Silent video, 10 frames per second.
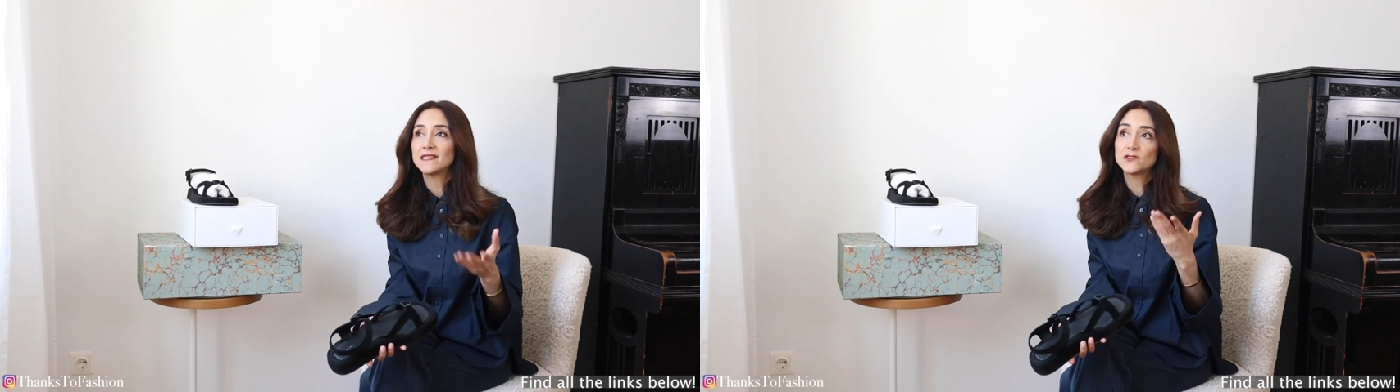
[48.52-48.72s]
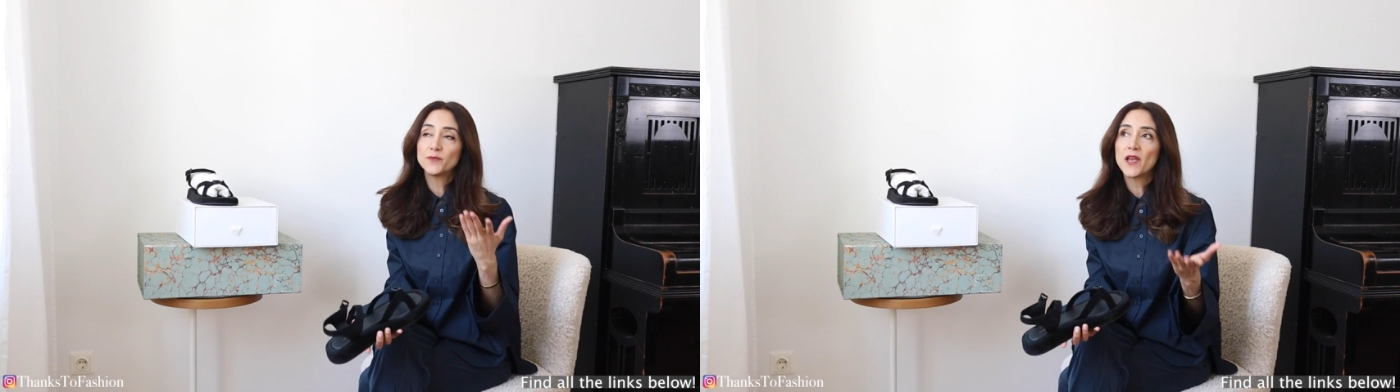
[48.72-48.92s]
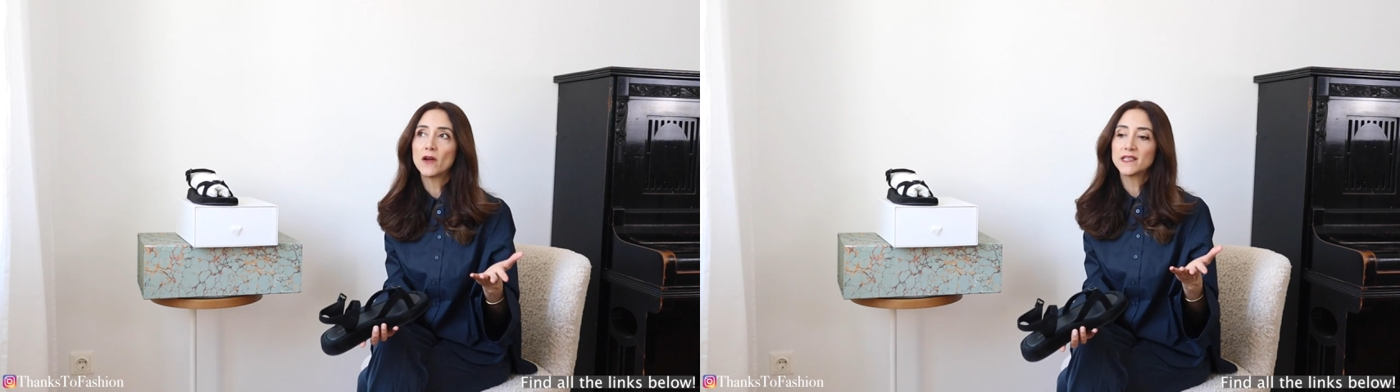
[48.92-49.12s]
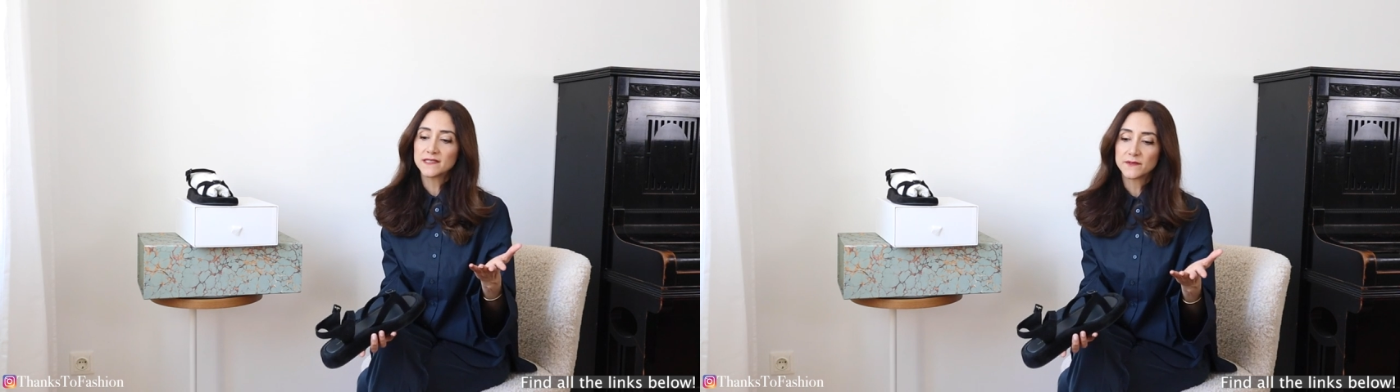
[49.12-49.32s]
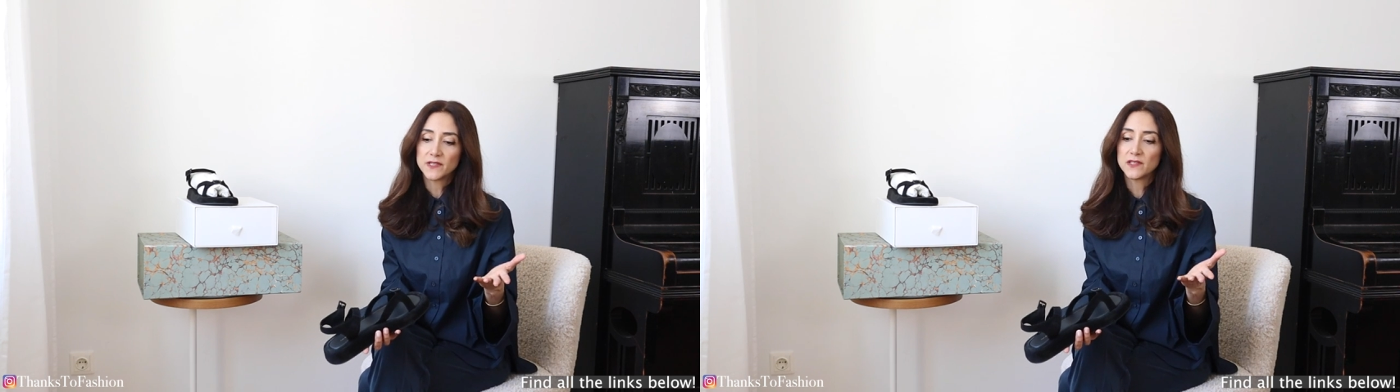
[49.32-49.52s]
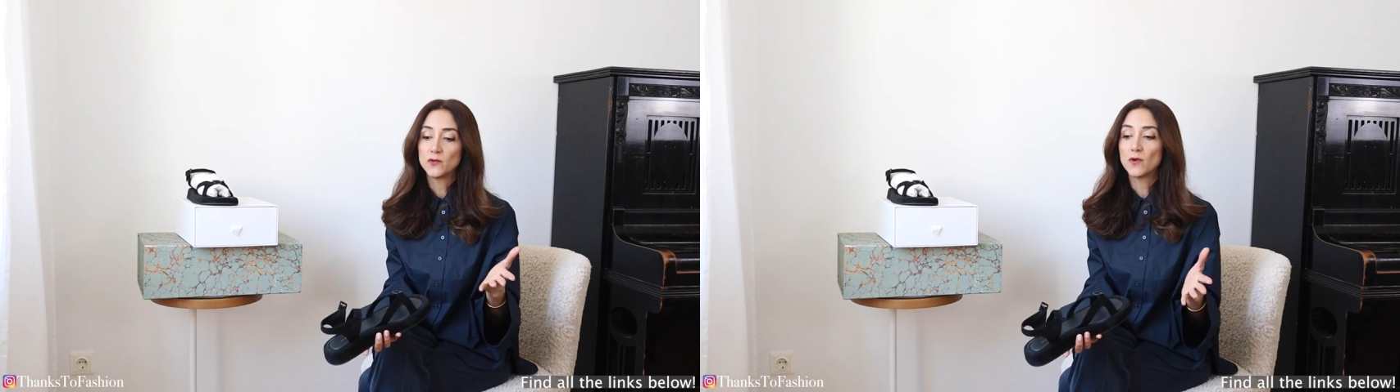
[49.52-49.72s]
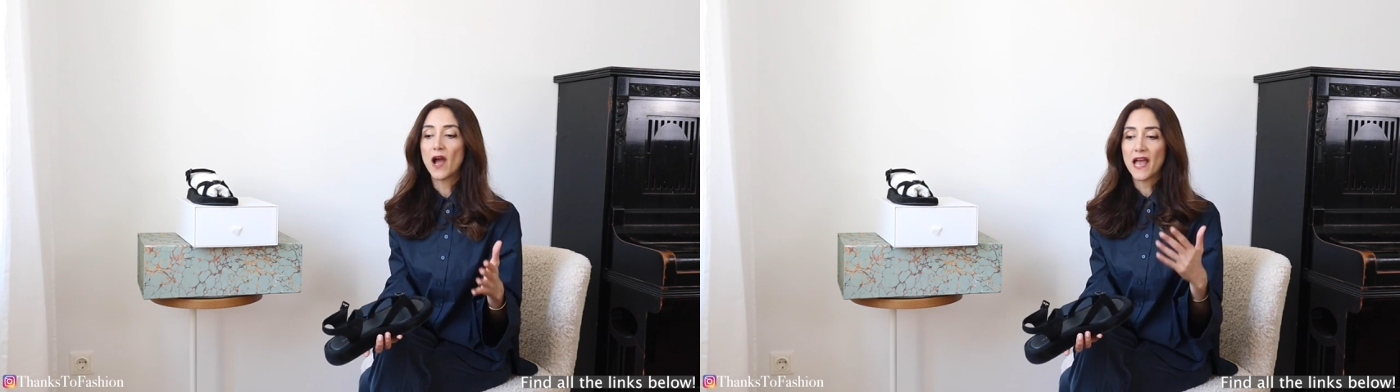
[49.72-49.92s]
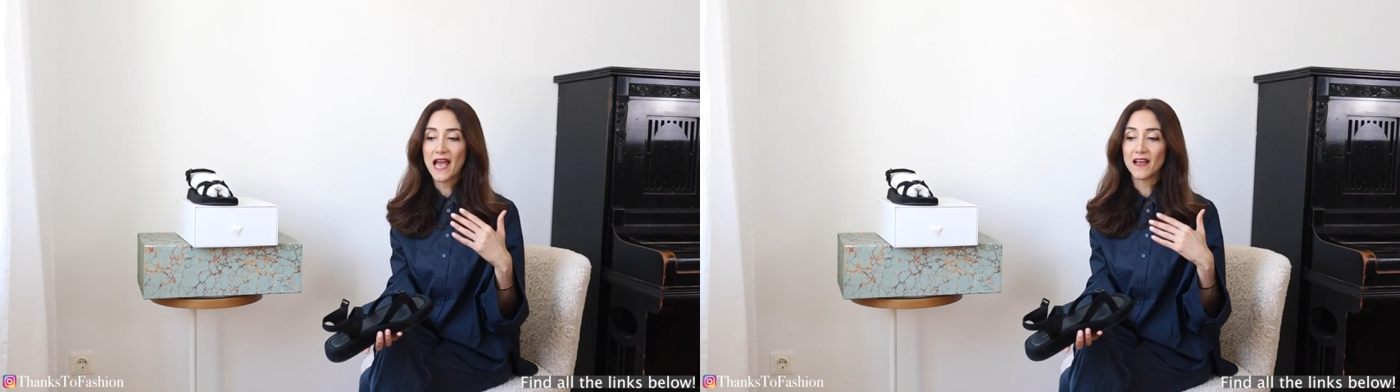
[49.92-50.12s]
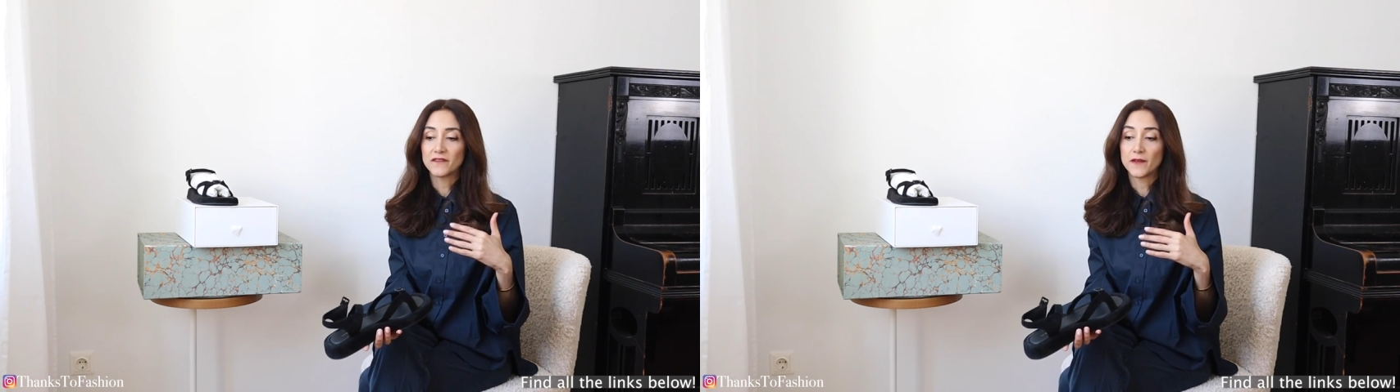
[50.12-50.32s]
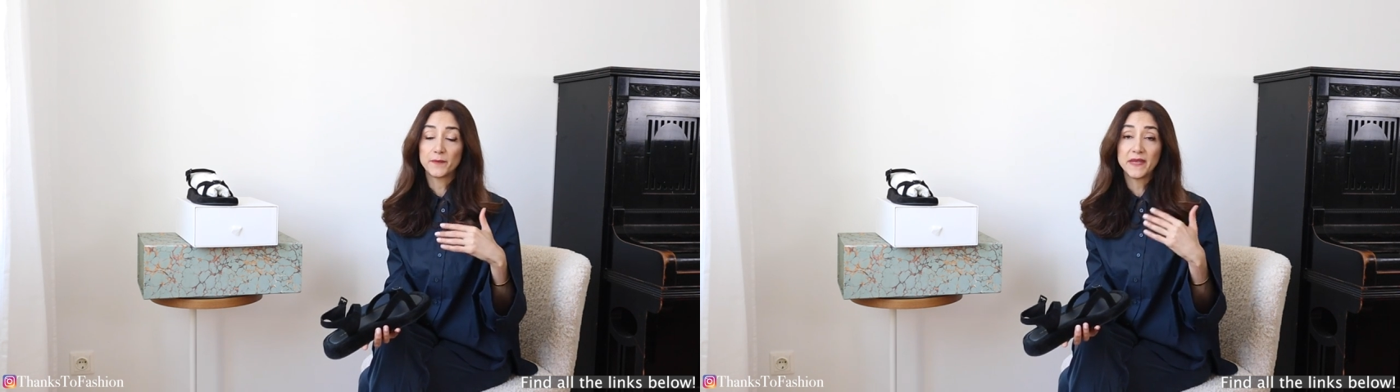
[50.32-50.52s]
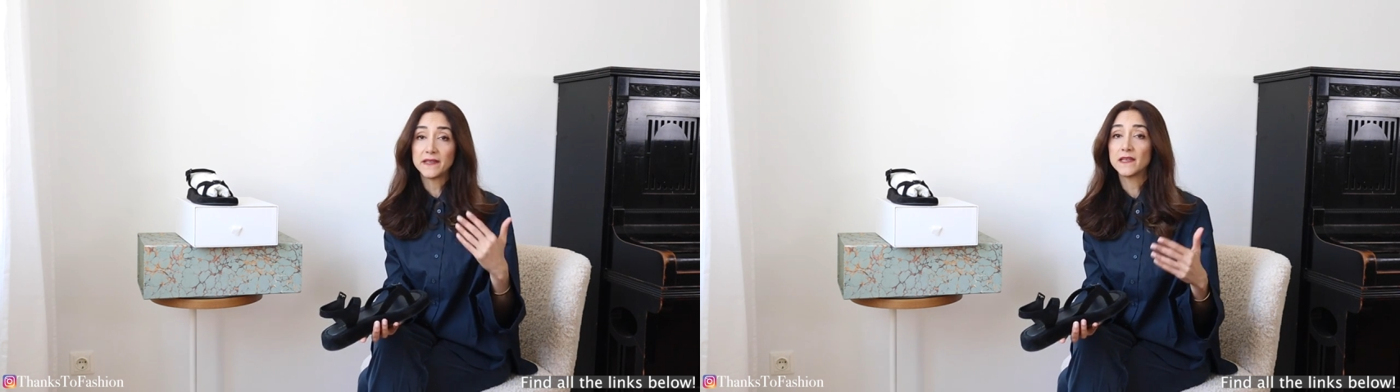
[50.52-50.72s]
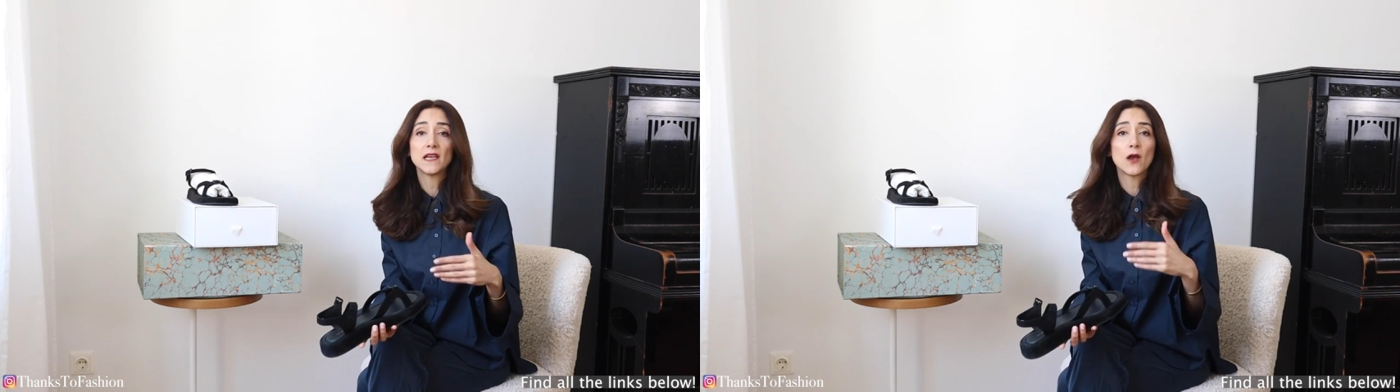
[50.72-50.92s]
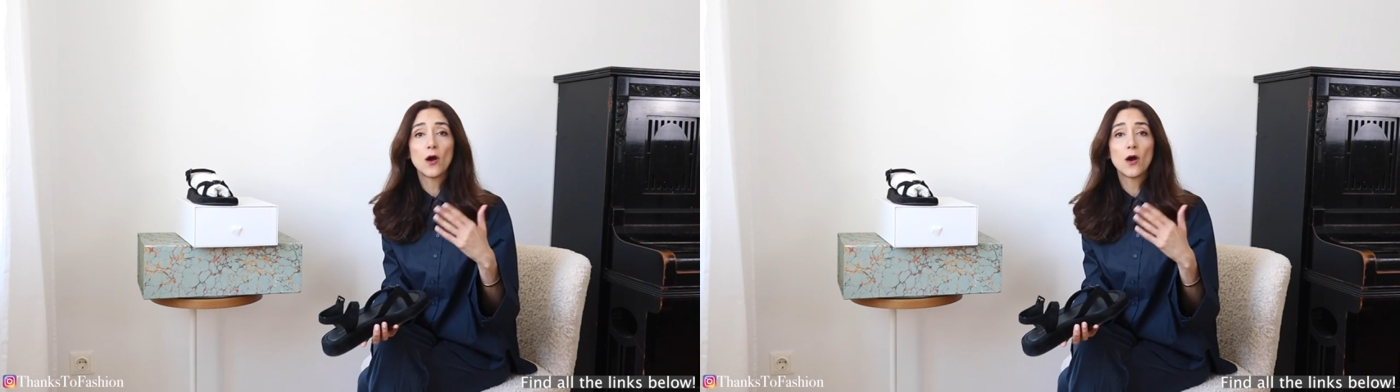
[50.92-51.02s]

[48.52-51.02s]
And to be honest with you, I have been